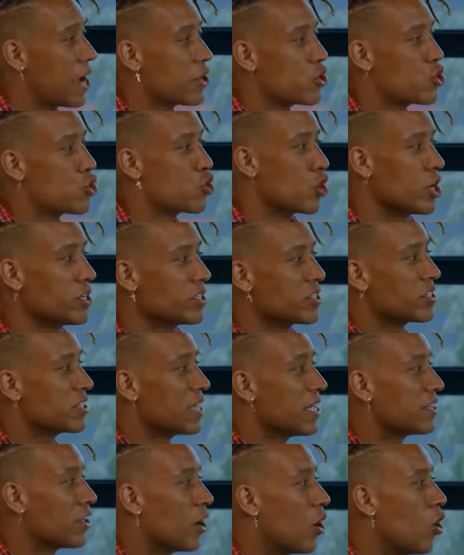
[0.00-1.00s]
I just
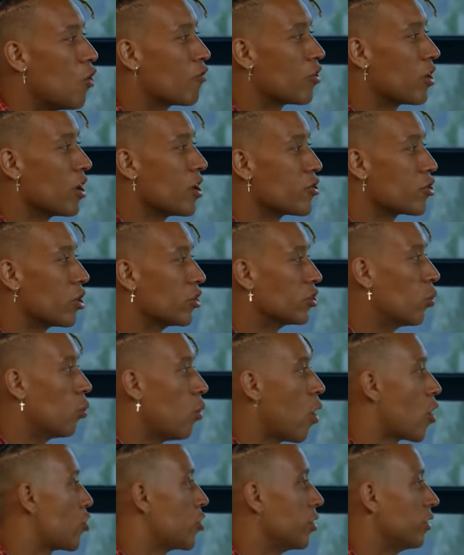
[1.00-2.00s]
set the over under on the
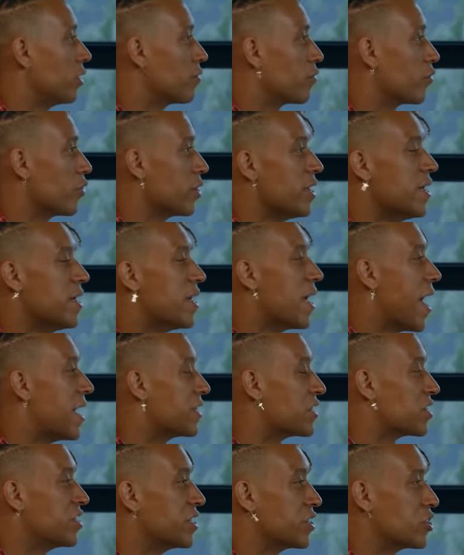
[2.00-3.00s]
water delivery
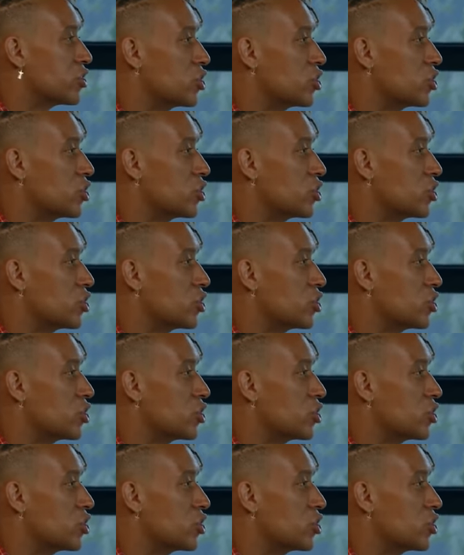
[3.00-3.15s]
at six